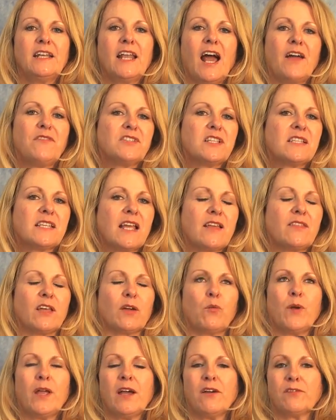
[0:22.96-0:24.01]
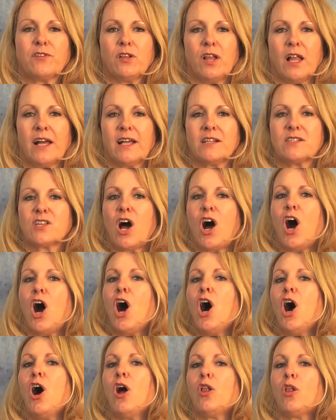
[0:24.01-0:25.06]
Now, I have to say that we have clients
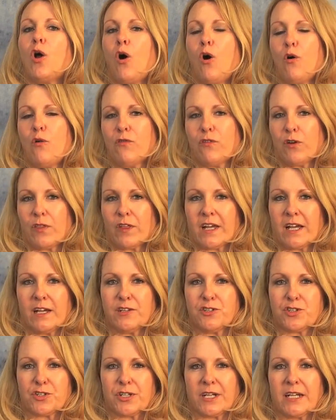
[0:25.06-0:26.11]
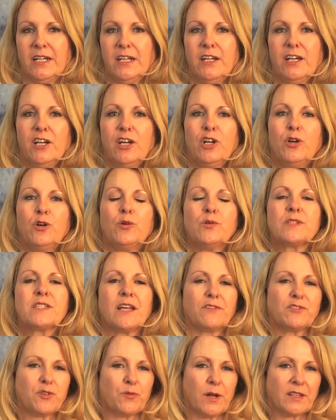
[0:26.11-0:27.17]
all over the country who
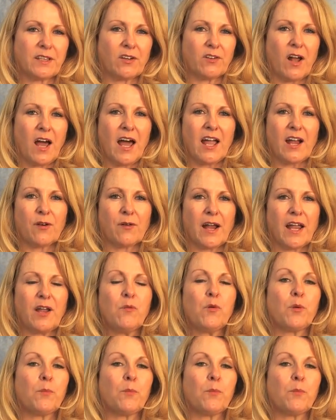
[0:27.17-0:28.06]
self-direct their IRA.